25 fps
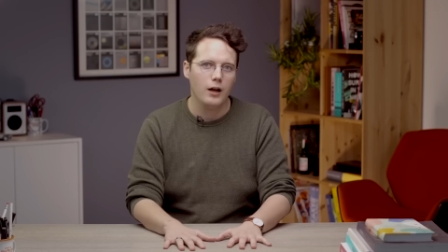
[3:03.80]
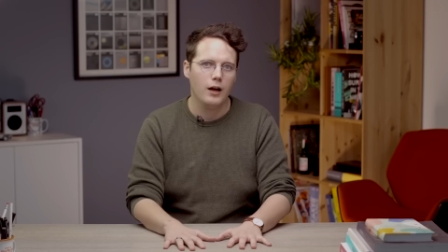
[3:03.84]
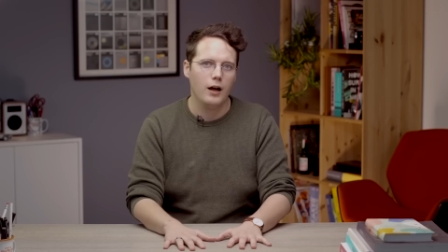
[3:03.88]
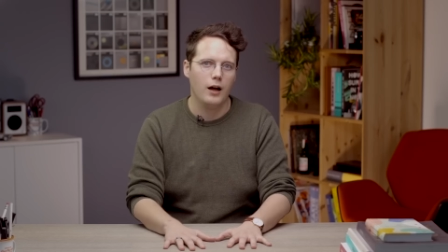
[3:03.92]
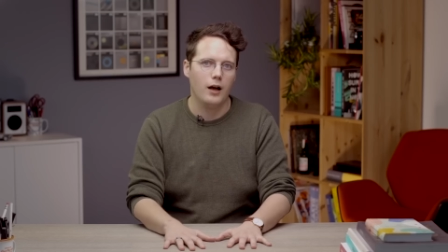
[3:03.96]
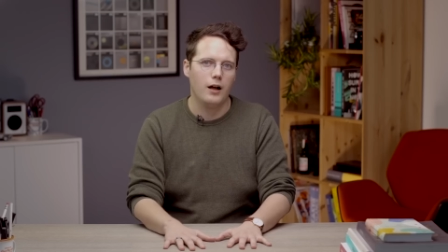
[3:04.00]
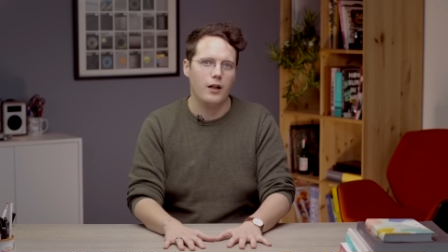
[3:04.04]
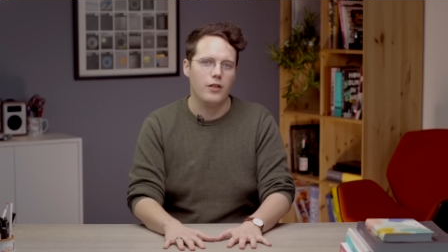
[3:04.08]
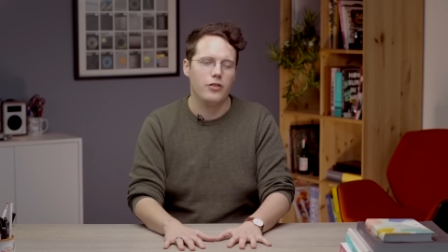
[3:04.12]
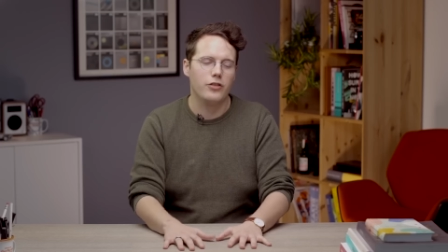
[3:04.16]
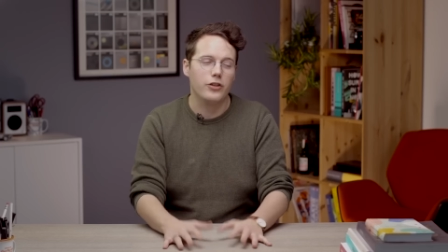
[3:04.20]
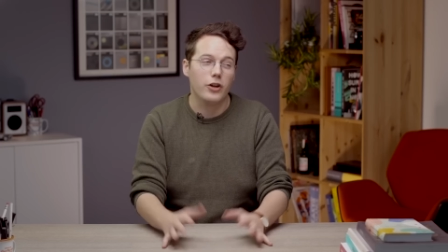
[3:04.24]

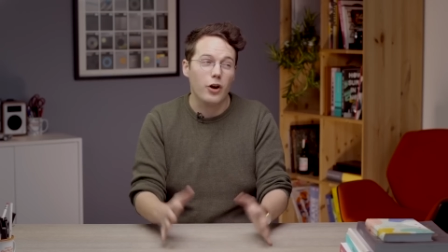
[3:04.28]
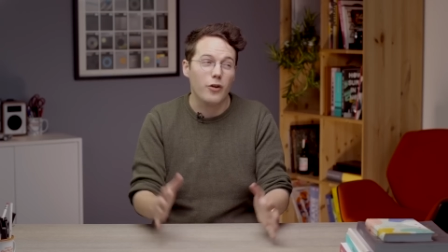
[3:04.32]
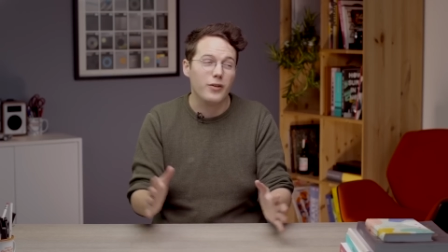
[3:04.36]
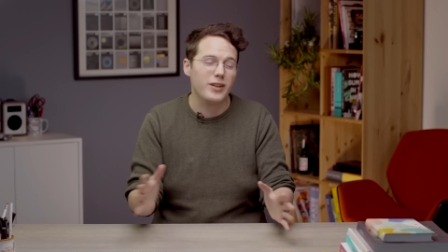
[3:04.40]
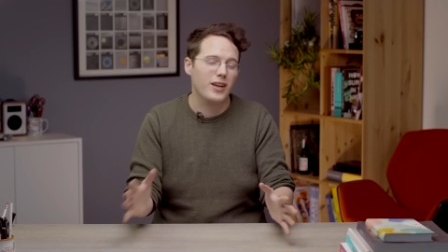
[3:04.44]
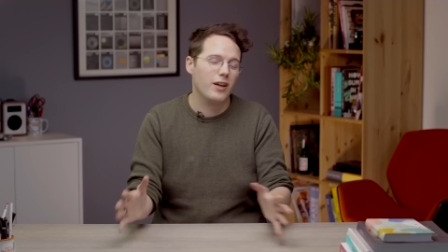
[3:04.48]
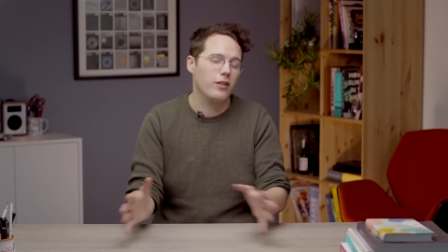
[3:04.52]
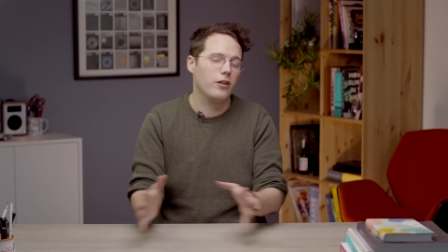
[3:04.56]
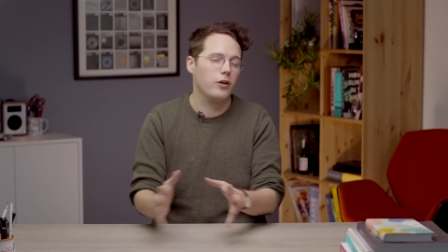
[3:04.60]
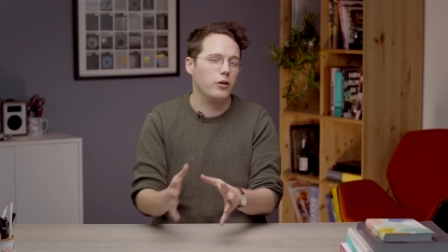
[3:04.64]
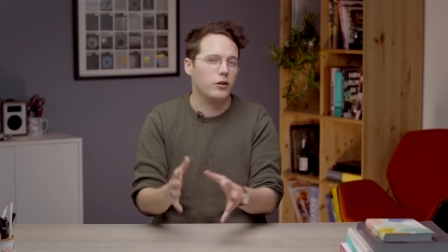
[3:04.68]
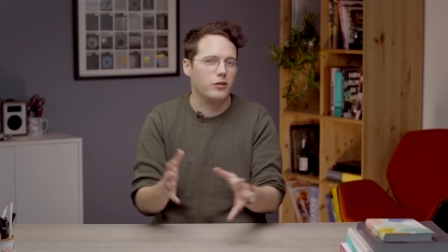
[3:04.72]
Uh, the only
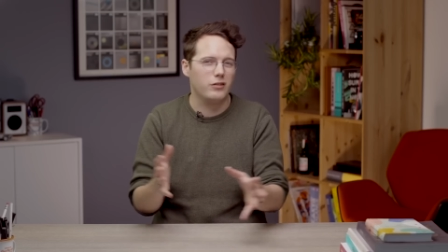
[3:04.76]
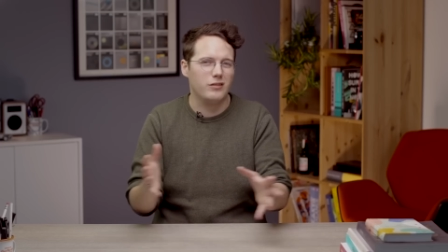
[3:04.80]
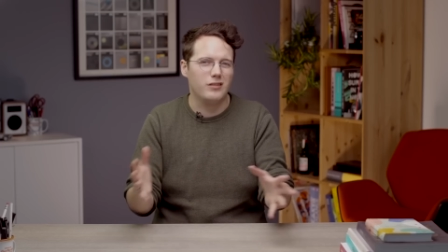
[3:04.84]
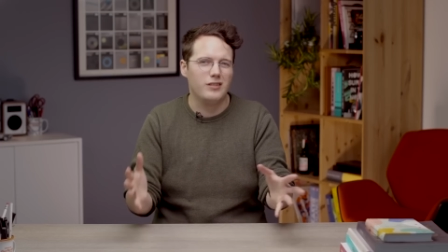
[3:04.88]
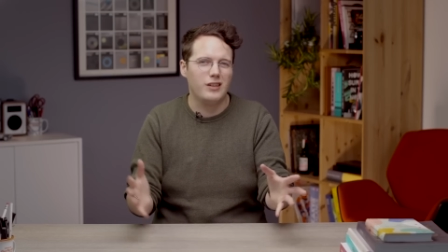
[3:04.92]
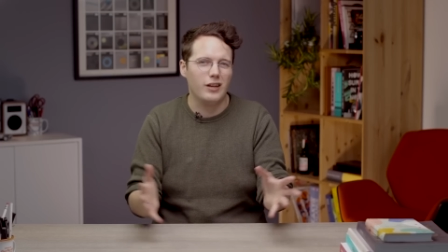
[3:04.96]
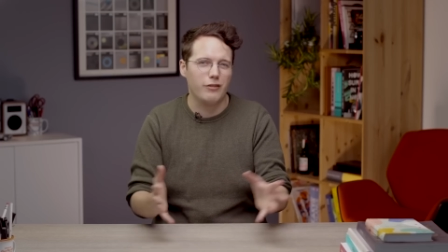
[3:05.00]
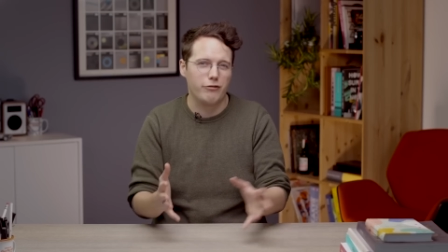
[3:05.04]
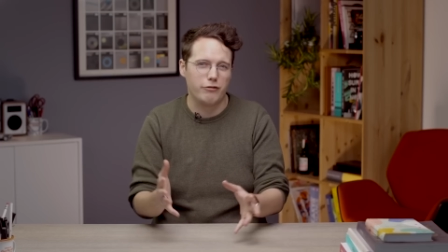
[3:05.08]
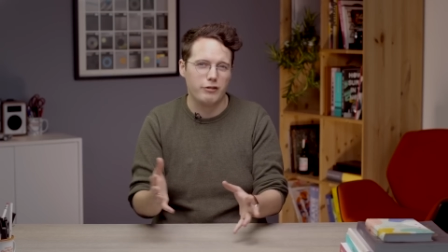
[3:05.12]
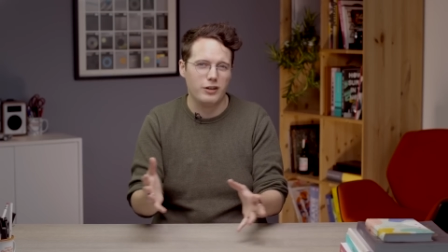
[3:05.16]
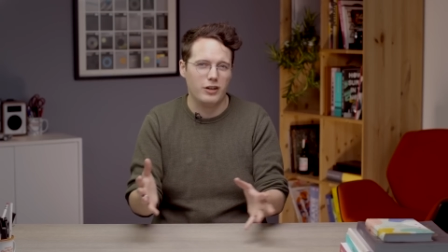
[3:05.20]
other
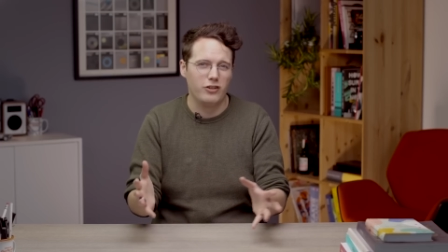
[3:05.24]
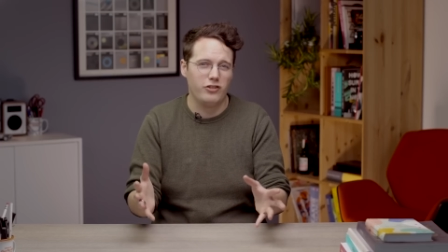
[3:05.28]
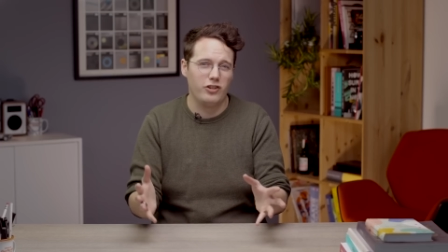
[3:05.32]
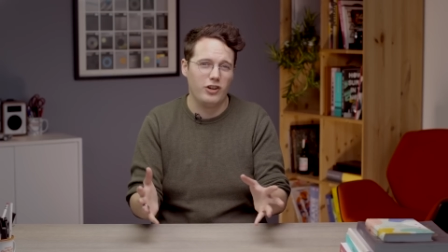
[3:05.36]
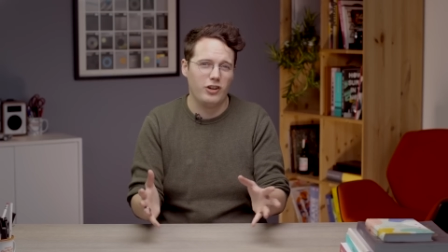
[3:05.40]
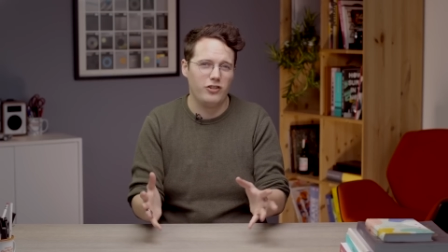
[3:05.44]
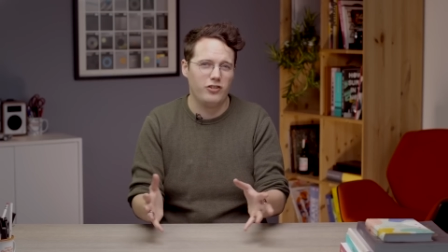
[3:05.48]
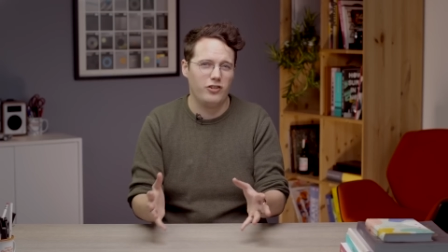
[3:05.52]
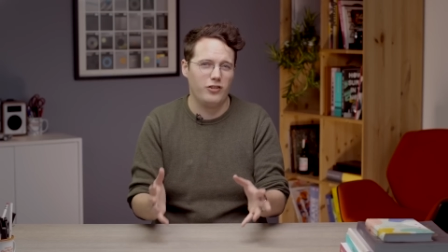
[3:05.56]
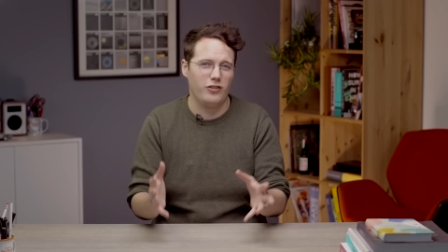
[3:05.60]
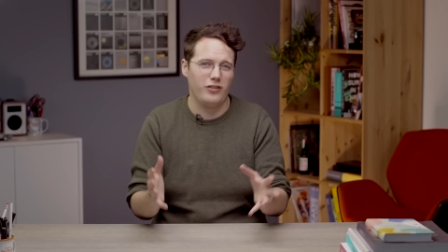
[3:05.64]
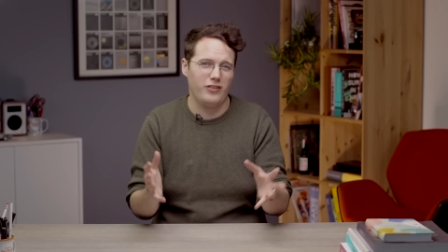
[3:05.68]

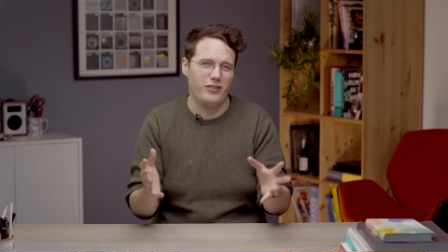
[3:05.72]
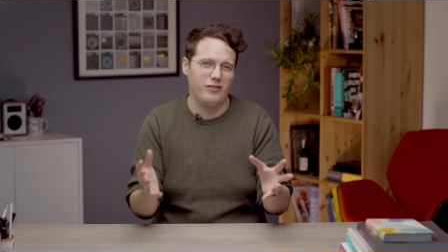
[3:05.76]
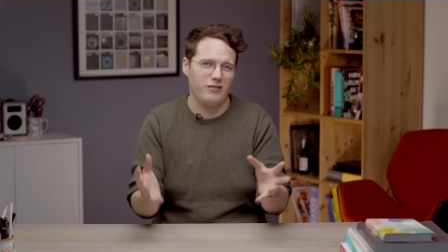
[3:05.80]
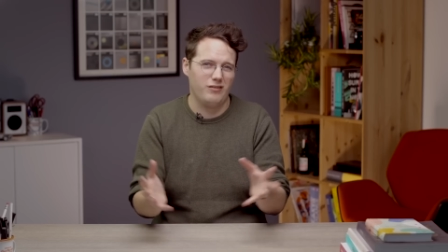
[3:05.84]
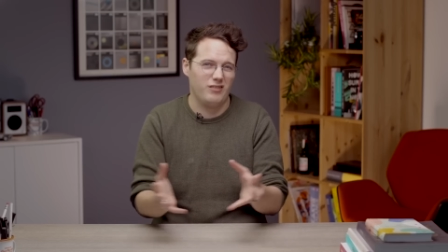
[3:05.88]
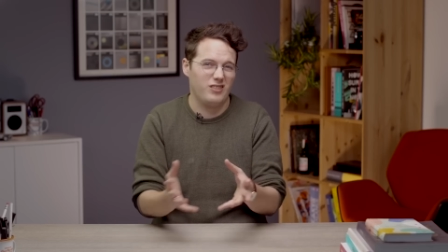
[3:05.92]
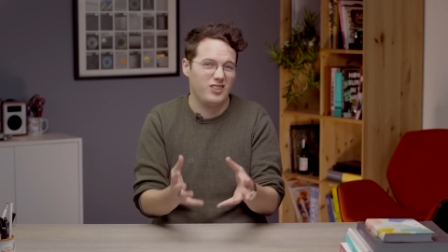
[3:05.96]
differentiation on